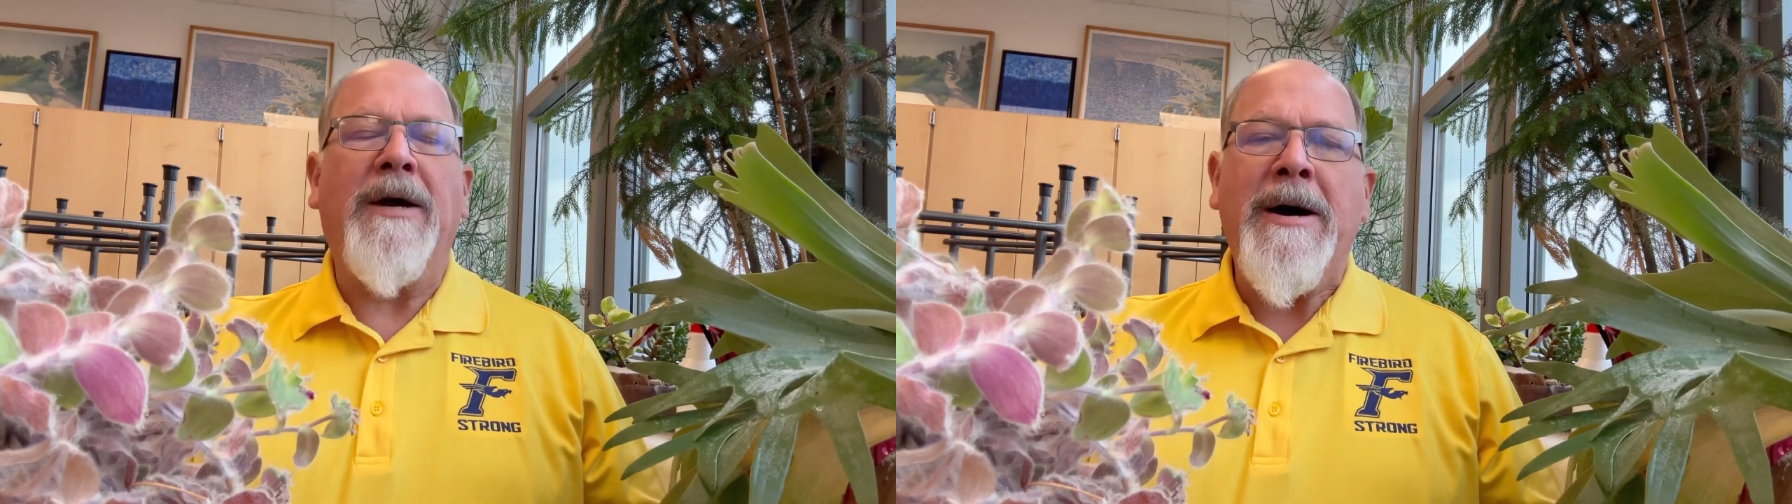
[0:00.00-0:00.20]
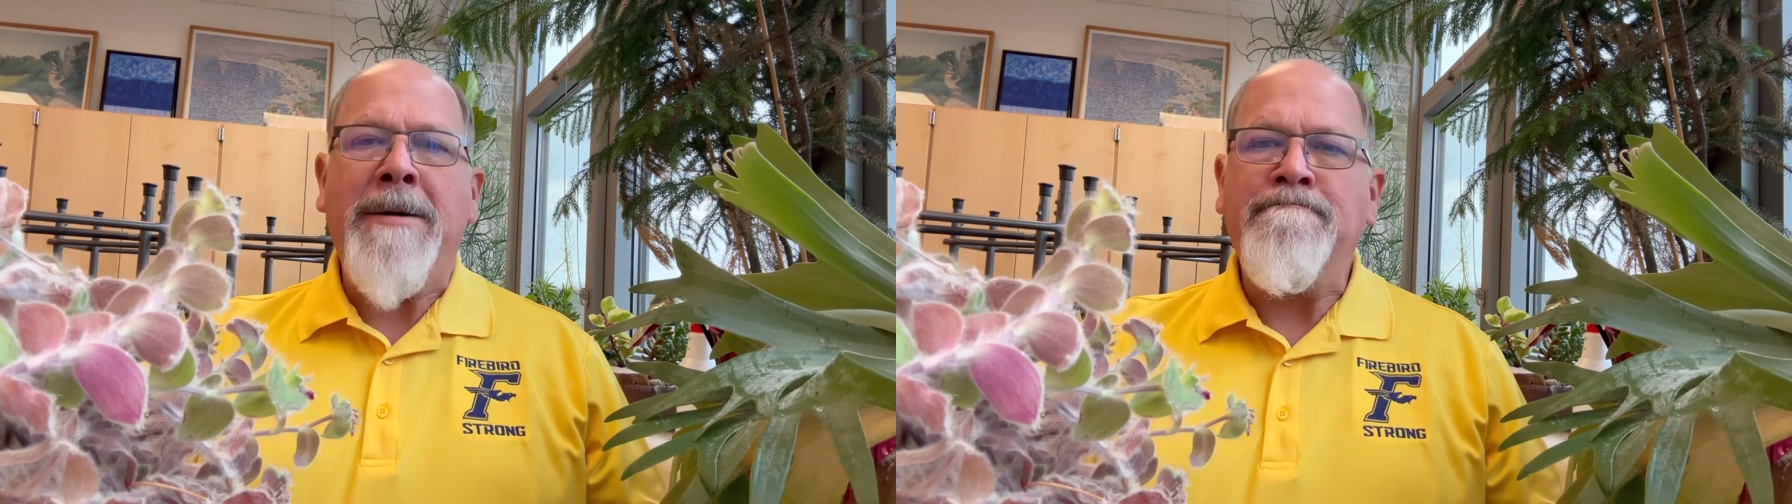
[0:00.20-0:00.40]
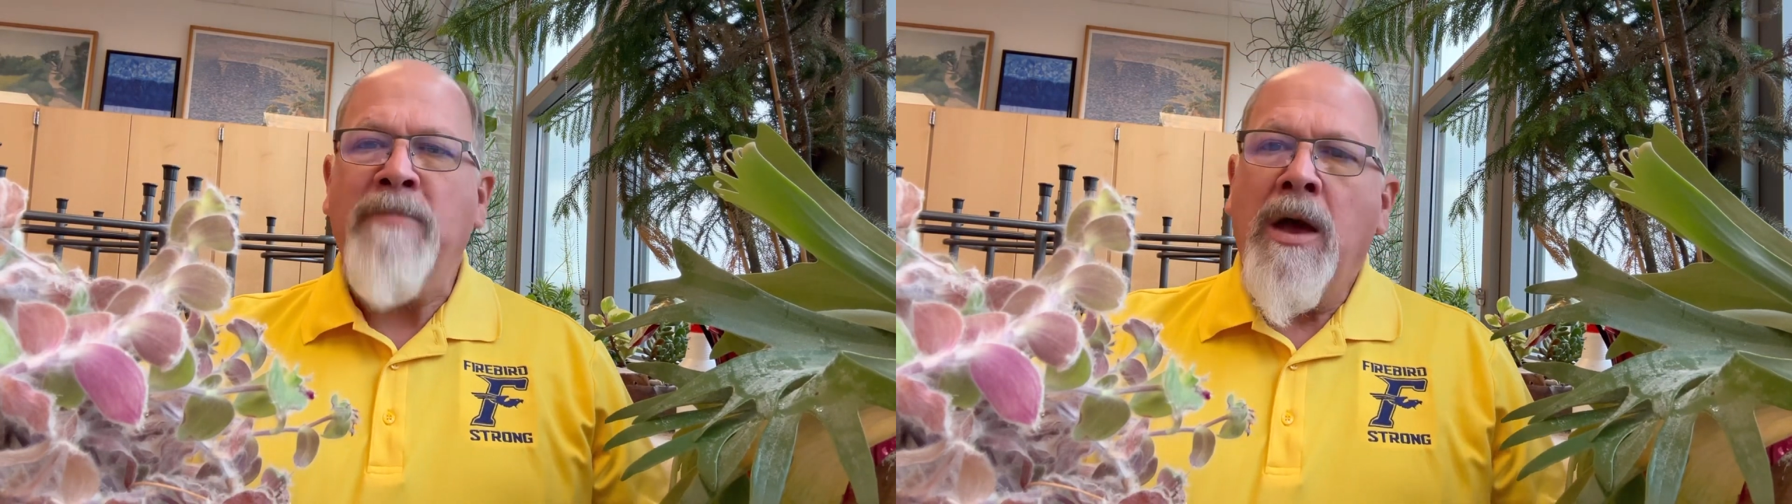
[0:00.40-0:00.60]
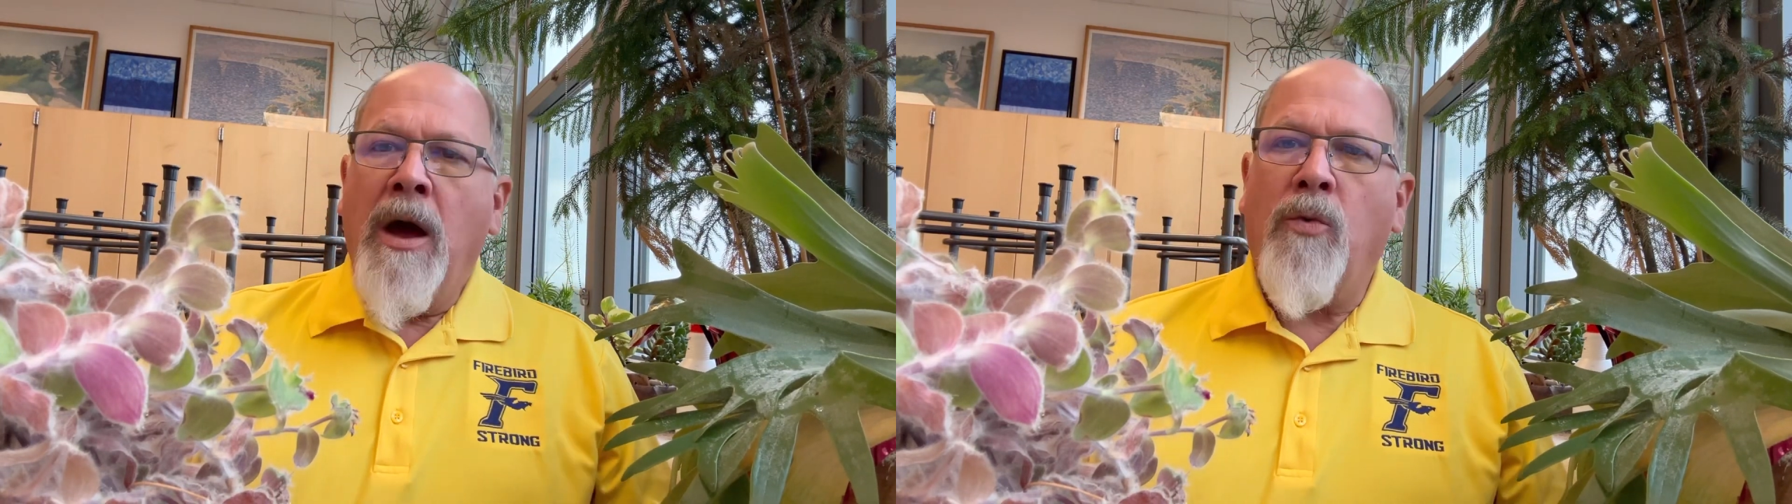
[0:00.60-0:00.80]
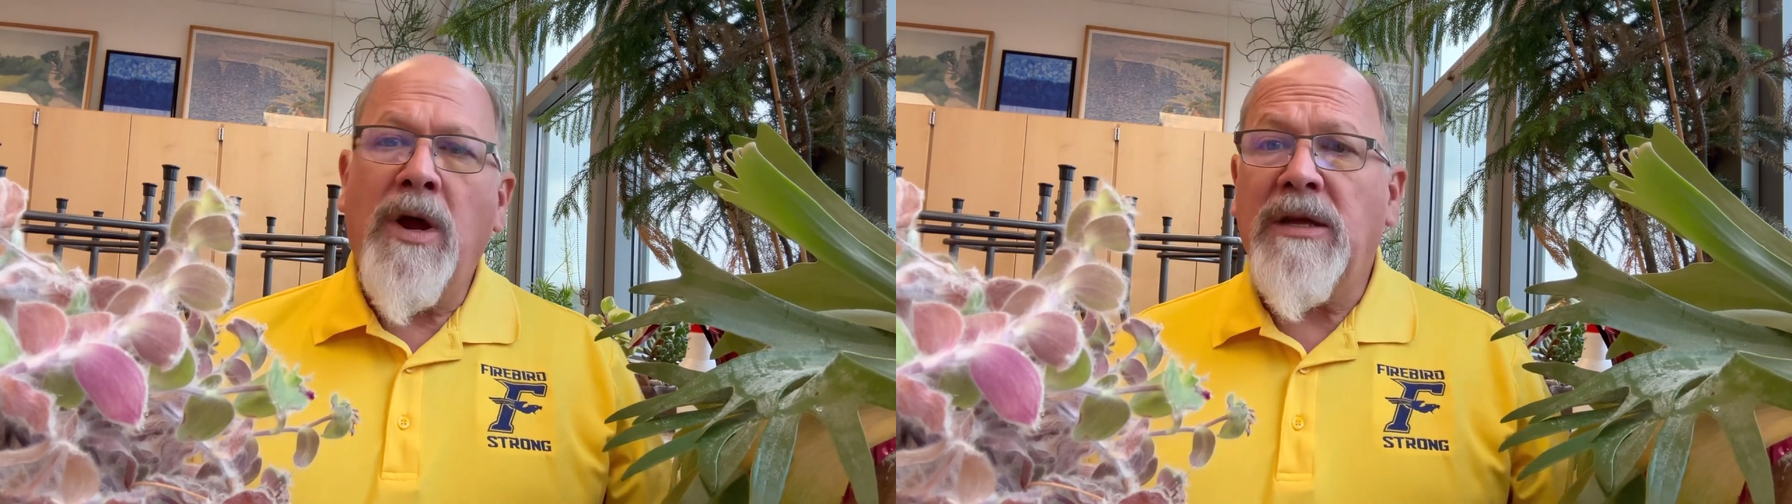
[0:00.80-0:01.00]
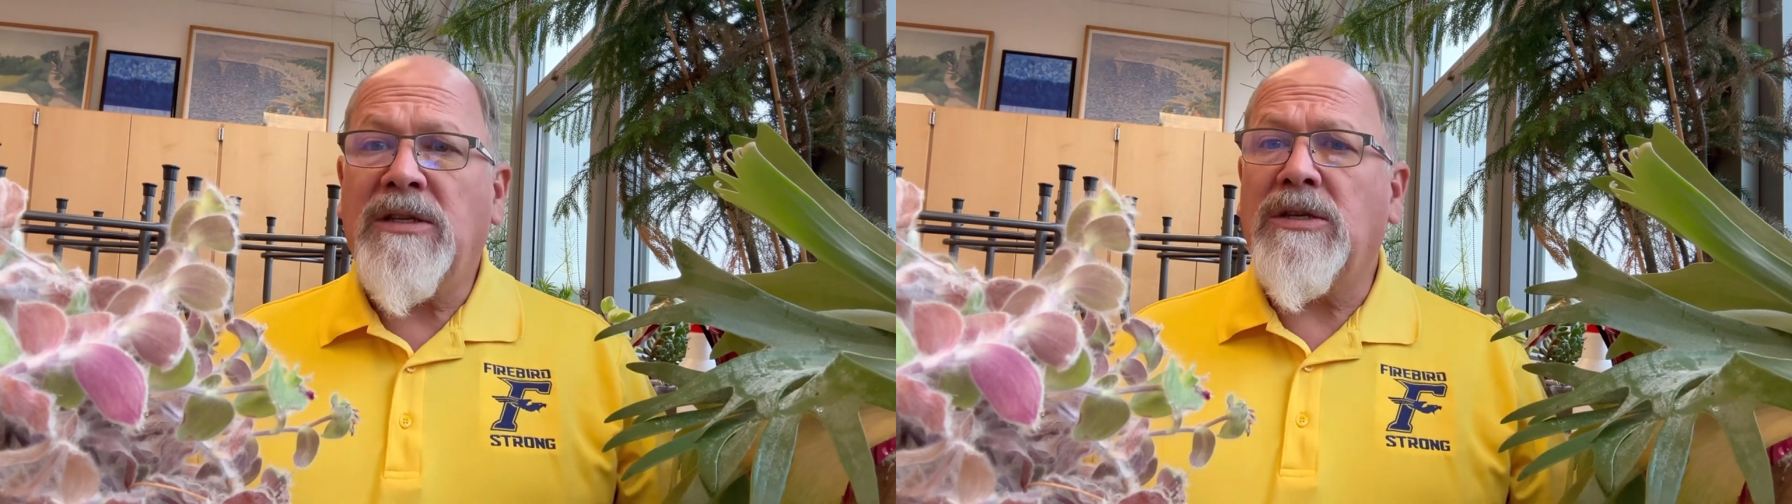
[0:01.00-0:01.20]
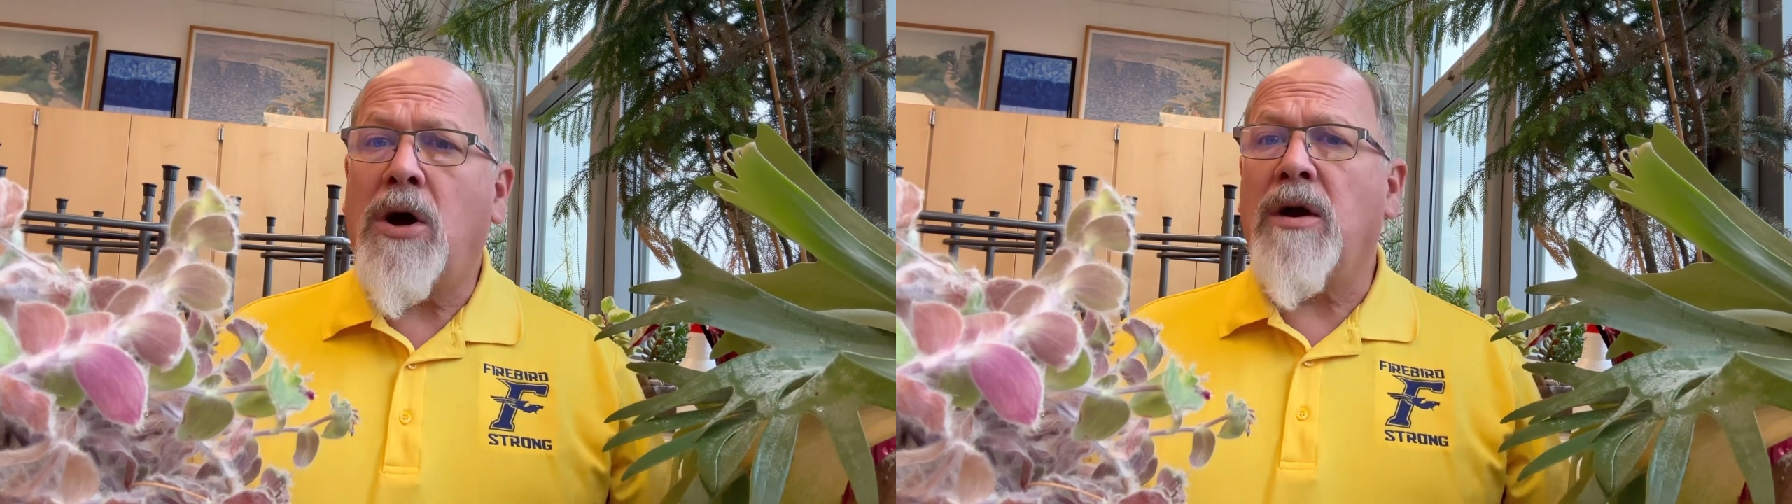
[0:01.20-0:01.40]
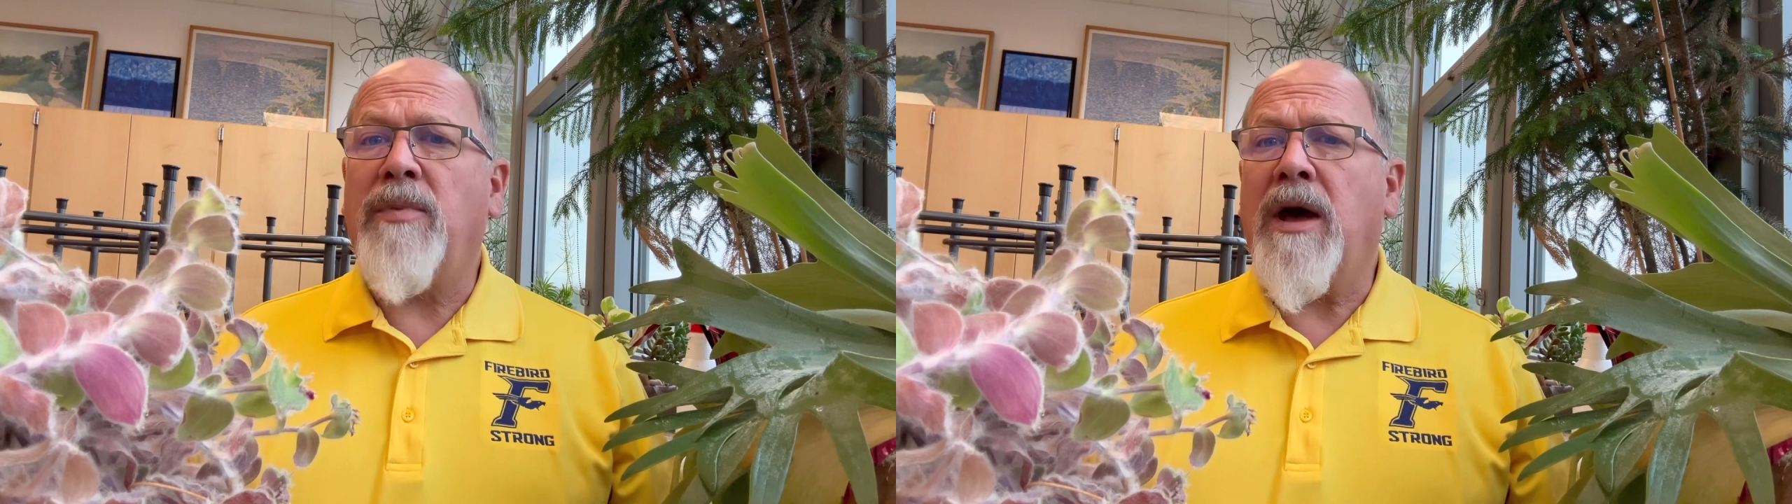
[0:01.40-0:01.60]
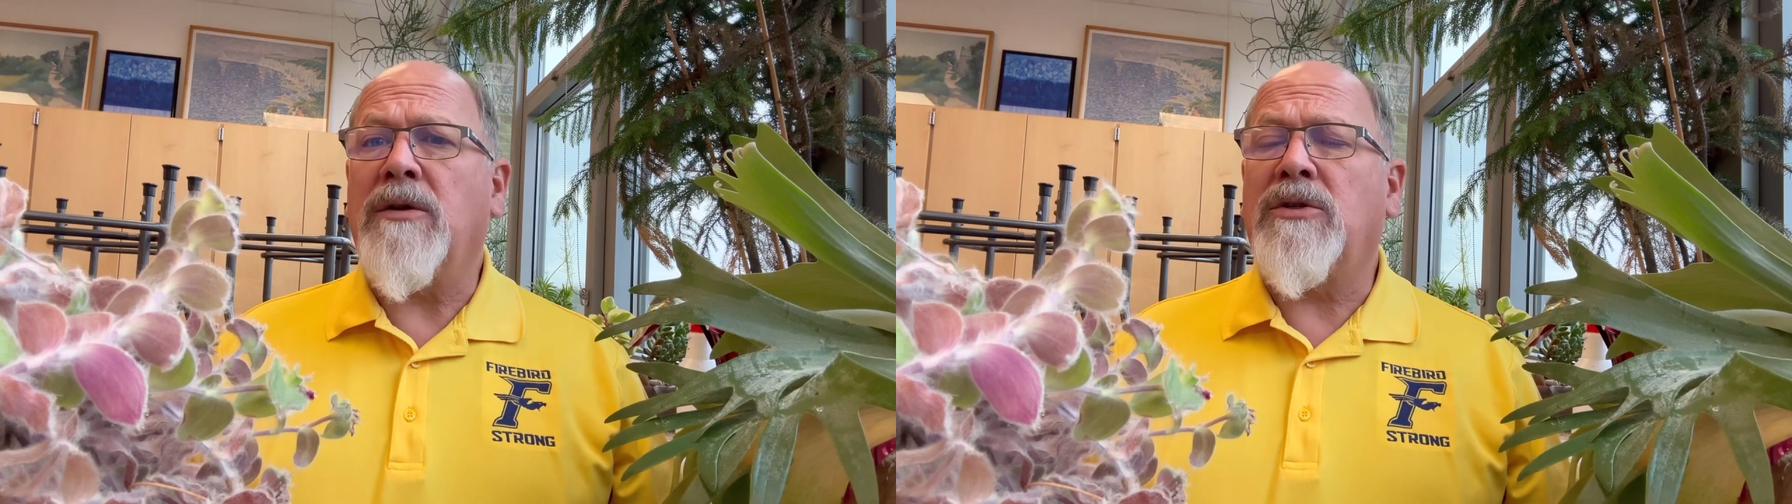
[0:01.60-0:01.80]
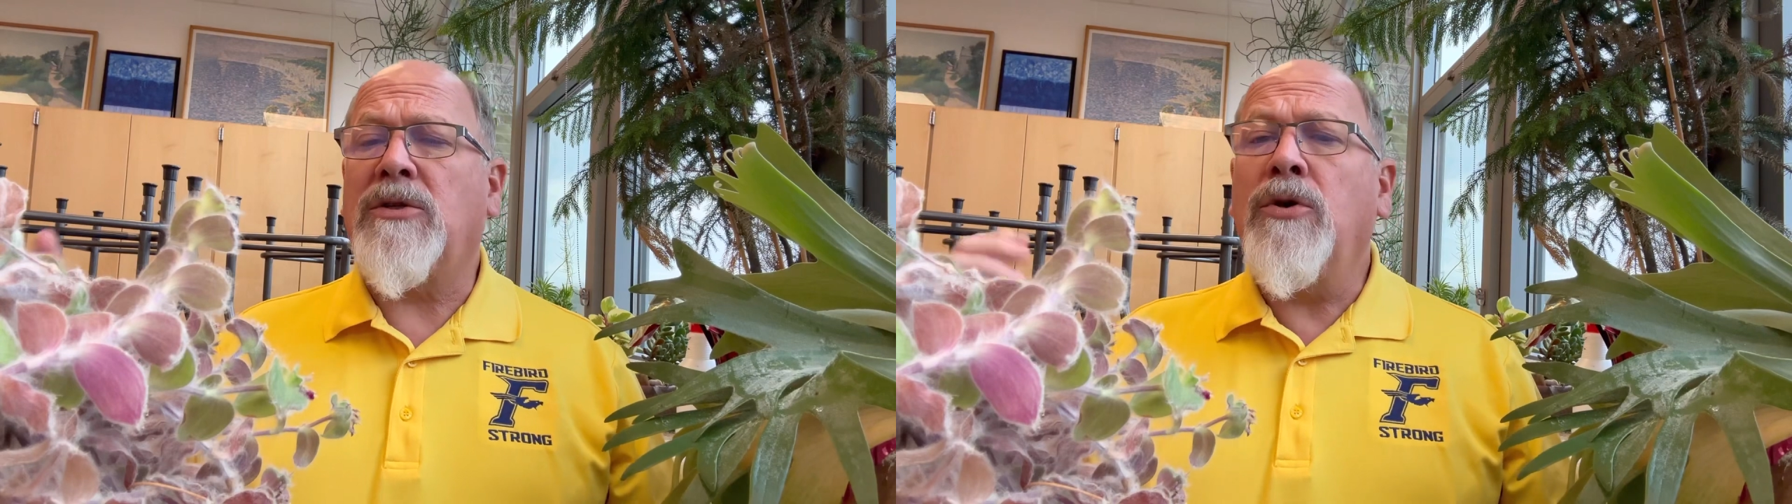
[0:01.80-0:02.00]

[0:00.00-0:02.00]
Um, I wanted to talk about